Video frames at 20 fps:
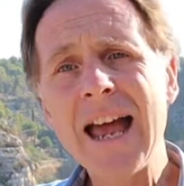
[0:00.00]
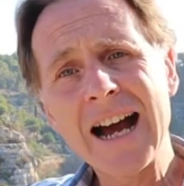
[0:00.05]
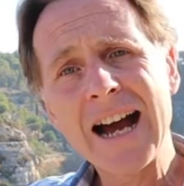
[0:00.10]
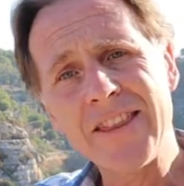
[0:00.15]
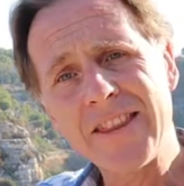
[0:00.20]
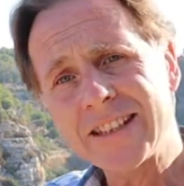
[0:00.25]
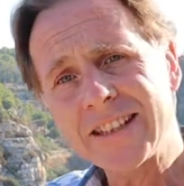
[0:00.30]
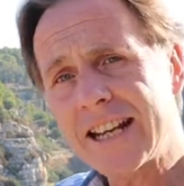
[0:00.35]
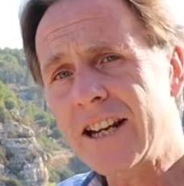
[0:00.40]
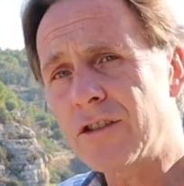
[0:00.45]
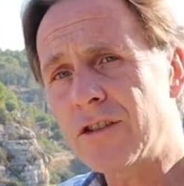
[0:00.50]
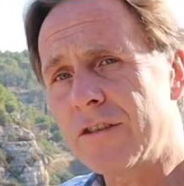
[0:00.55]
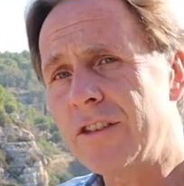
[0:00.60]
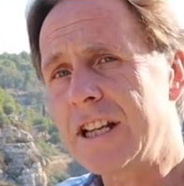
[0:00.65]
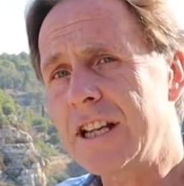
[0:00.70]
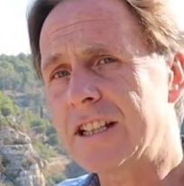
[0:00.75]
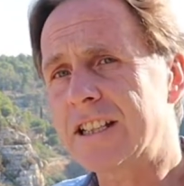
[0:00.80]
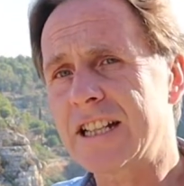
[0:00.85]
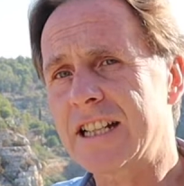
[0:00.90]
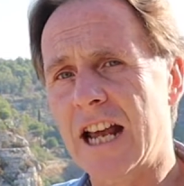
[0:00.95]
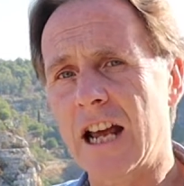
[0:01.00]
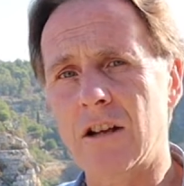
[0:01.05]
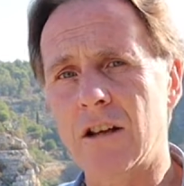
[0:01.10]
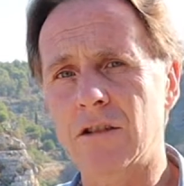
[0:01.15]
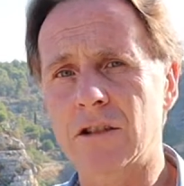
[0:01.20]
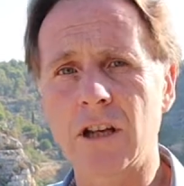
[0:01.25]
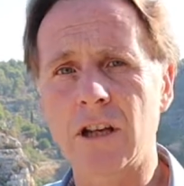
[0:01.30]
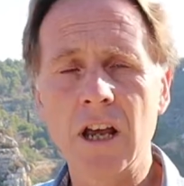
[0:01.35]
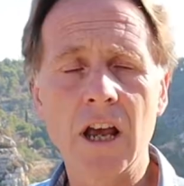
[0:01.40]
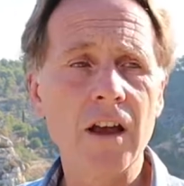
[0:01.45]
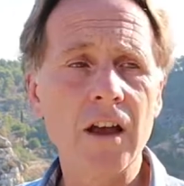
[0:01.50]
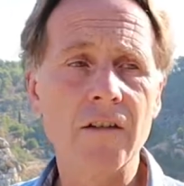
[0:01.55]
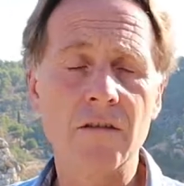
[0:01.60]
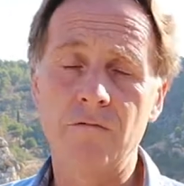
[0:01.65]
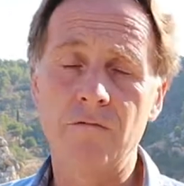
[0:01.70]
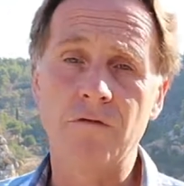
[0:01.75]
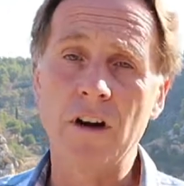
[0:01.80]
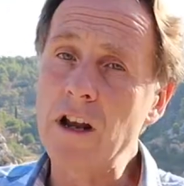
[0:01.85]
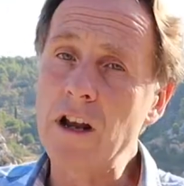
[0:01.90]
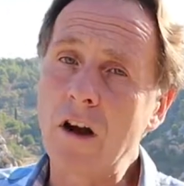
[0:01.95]
And the centre of these towns
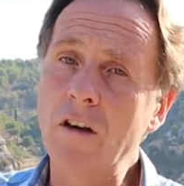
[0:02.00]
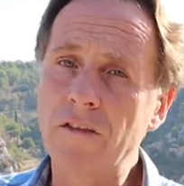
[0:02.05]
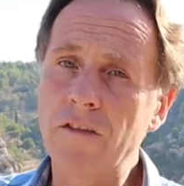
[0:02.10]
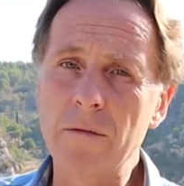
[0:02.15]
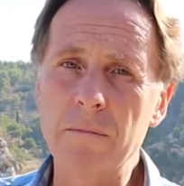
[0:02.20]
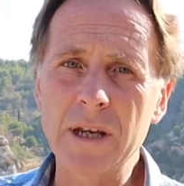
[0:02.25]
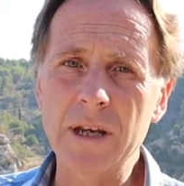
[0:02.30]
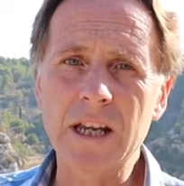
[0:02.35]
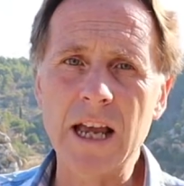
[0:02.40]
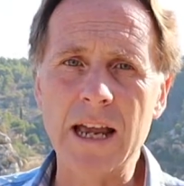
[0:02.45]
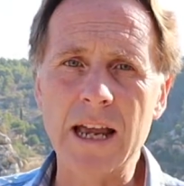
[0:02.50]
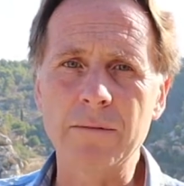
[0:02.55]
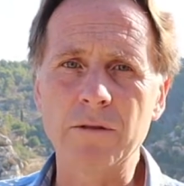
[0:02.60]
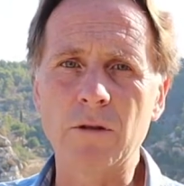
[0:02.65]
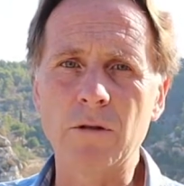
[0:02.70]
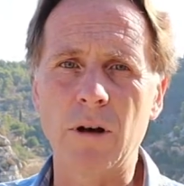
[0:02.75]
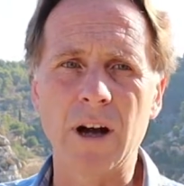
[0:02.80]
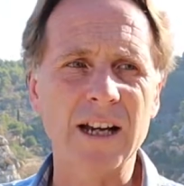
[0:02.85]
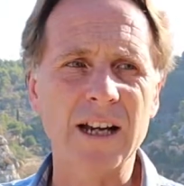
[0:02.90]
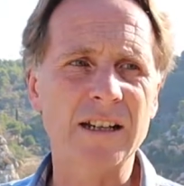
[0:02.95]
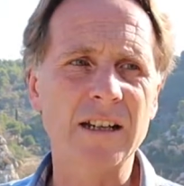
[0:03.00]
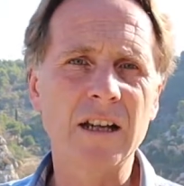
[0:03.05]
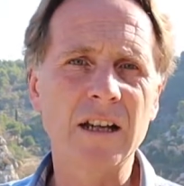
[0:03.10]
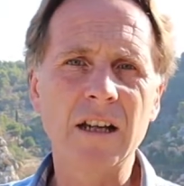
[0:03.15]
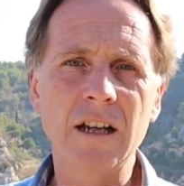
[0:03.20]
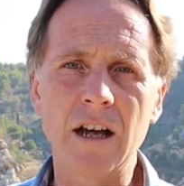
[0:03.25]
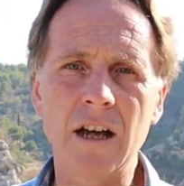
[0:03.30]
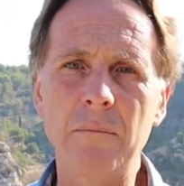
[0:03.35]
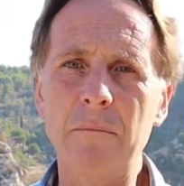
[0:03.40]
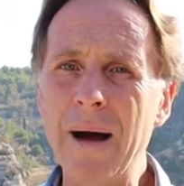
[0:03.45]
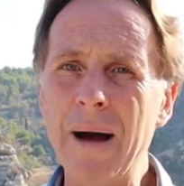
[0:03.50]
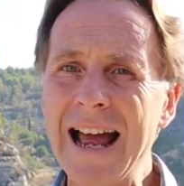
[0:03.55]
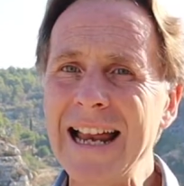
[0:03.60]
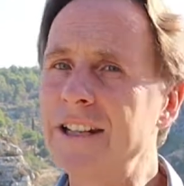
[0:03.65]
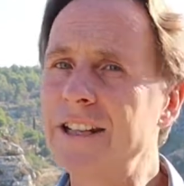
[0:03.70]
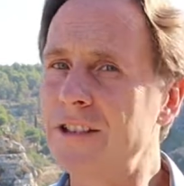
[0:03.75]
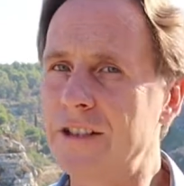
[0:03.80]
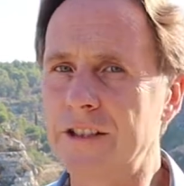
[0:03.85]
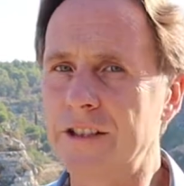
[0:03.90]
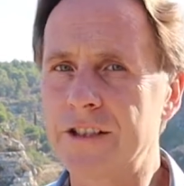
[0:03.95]
very often became quite
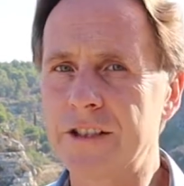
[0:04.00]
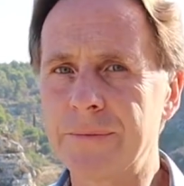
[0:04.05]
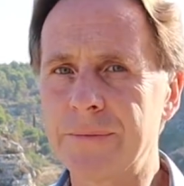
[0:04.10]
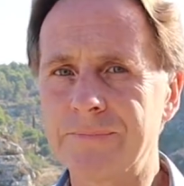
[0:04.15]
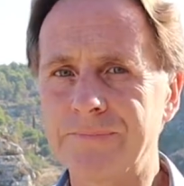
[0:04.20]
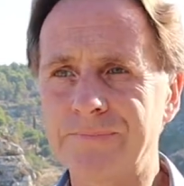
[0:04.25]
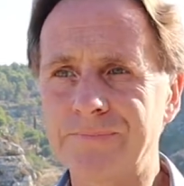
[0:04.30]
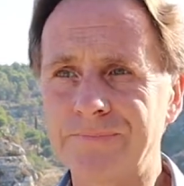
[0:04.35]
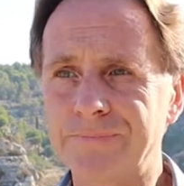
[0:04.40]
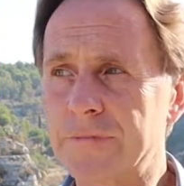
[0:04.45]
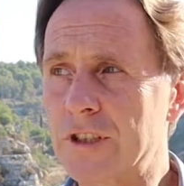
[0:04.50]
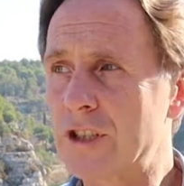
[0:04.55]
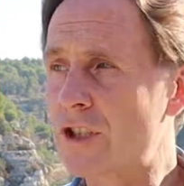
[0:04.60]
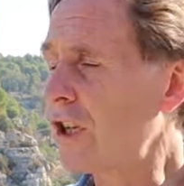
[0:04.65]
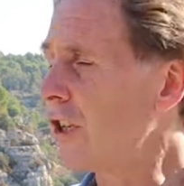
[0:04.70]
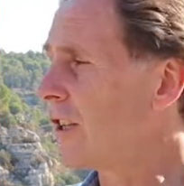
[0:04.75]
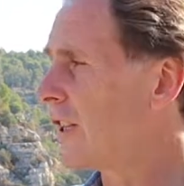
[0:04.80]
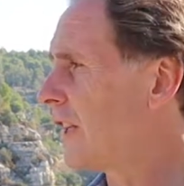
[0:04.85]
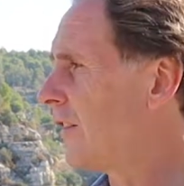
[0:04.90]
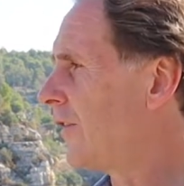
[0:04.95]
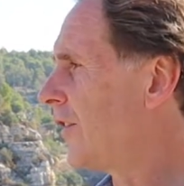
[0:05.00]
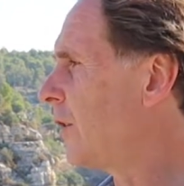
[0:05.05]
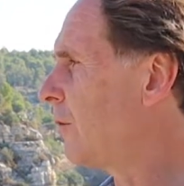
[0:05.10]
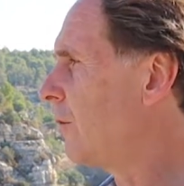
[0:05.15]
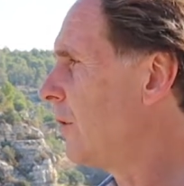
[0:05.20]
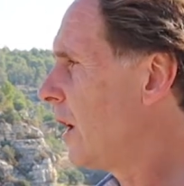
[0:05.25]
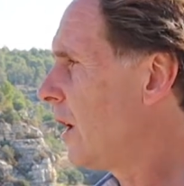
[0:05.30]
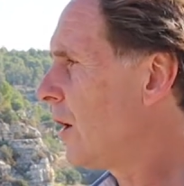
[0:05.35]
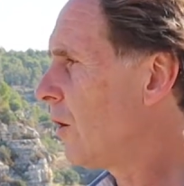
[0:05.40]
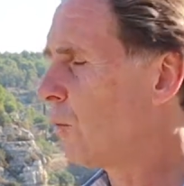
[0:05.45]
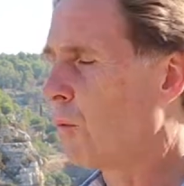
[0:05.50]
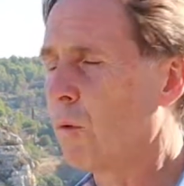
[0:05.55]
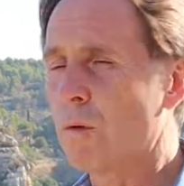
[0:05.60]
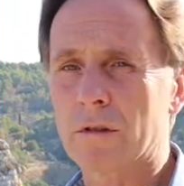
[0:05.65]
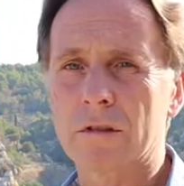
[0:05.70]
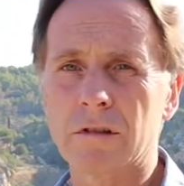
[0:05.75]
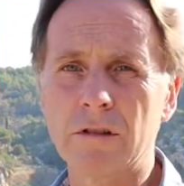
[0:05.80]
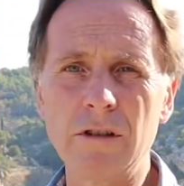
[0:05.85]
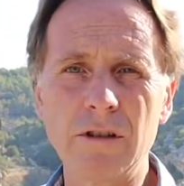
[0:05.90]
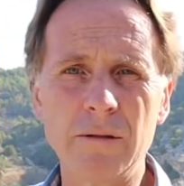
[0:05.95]
abandoned. Certainly if you
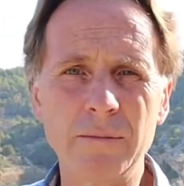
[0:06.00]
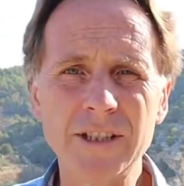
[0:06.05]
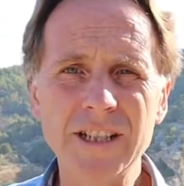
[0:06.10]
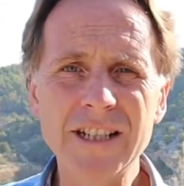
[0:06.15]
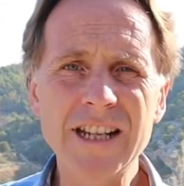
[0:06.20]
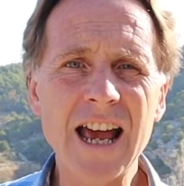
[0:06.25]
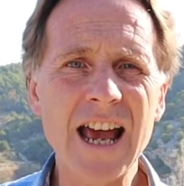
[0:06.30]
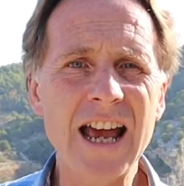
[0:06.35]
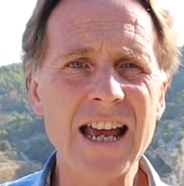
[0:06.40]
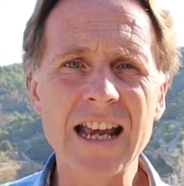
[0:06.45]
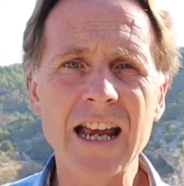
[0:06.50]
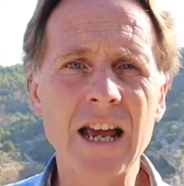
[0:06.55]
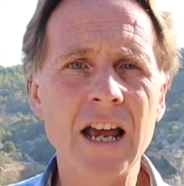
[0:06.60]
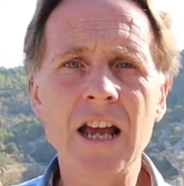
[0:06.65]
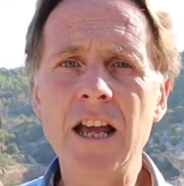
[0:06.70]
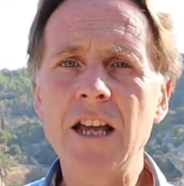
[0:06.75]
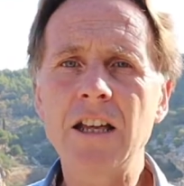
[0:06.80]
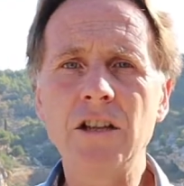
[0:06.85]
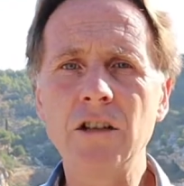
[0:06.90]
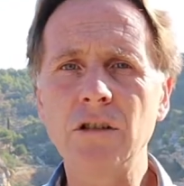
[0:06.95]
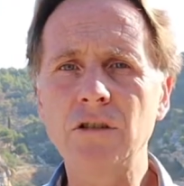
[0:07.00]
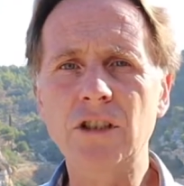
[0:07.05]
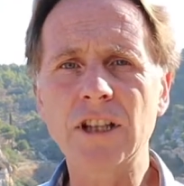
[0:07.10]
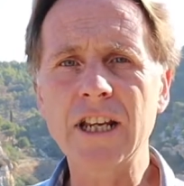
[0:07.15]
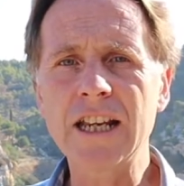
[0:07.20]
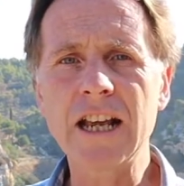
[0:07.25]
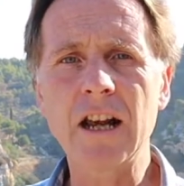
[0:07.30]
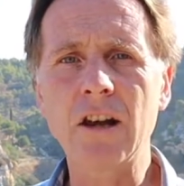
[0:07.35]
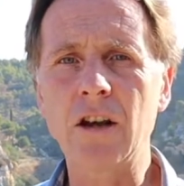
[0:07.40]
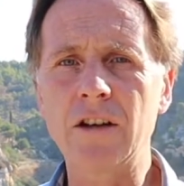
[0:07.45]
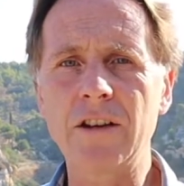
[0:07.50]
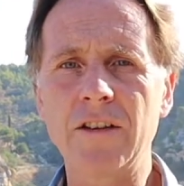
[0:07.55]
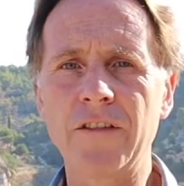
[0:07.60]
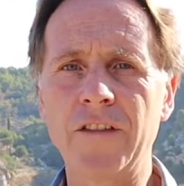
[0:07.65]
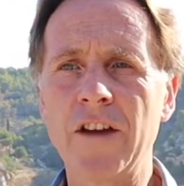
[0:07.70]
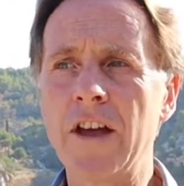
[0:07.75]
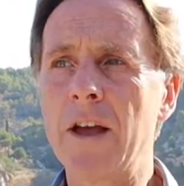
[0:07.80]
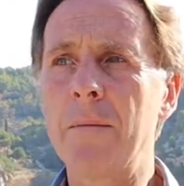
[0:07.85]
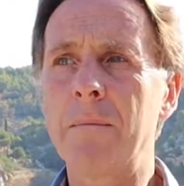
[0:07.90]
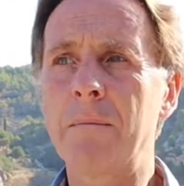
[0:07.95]
walk through them today, you'll see a lot of
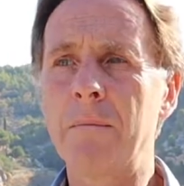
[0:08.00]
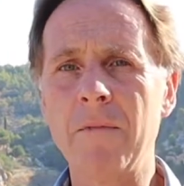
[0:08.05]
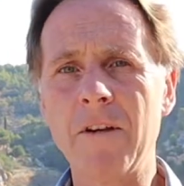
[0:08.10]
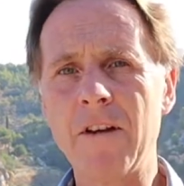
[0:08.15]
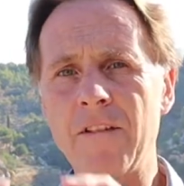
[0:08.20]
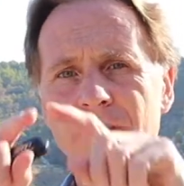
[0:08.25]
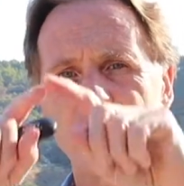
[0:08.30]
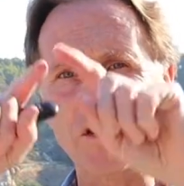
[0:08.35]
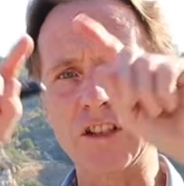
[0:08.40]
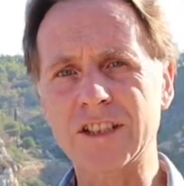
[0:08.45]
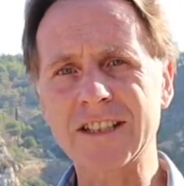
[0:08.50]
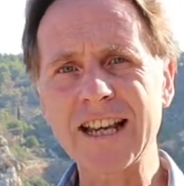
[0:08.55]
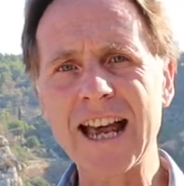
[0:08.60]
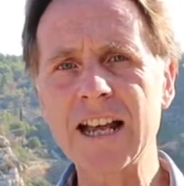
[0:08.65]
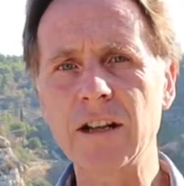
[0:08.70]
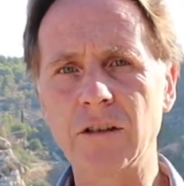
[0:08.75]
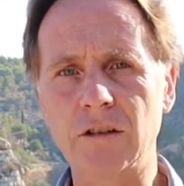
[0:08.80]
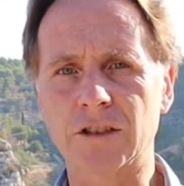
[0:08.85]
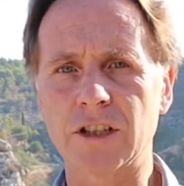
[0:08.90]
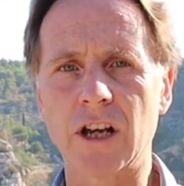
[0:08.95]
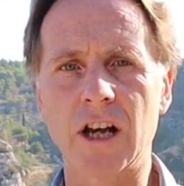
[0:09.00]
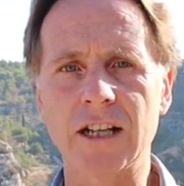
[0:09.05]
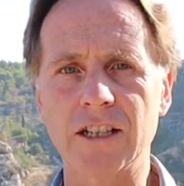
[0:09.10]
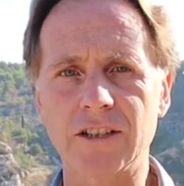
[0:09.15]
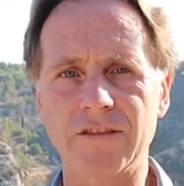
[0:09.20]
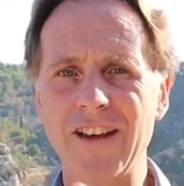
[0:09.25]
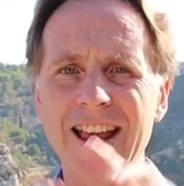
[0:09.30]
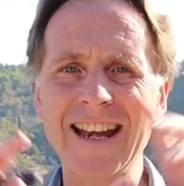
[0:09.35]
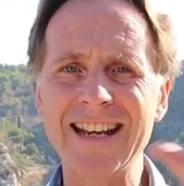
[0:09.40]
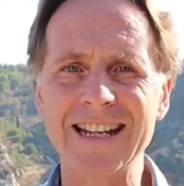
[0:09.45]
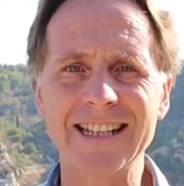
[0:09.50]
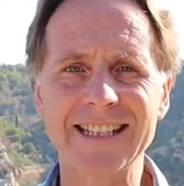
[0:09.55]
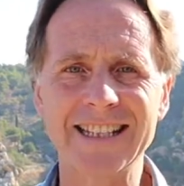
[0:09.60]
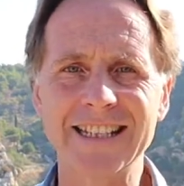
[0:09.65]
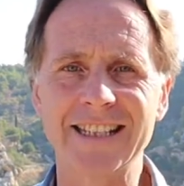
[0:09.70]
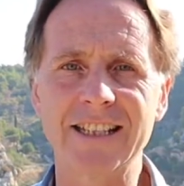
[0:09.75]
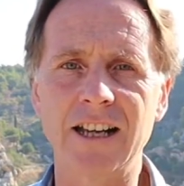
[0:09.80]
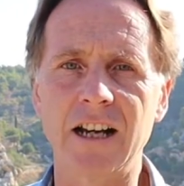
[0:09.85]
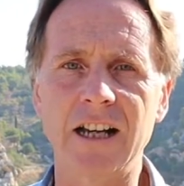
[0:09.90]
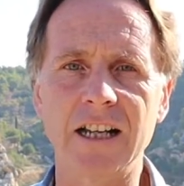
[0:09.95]
for sale signs, vendici
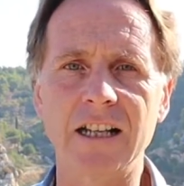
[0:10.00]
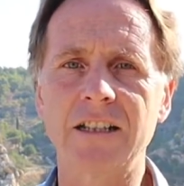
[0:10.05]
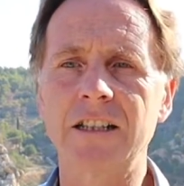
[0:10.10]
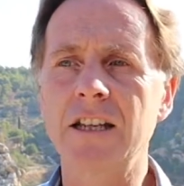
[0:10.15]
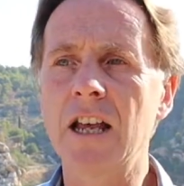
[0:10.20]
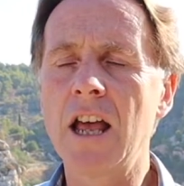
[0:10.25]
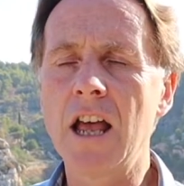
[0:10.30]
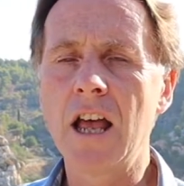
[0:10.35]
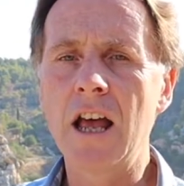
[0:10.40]
signs.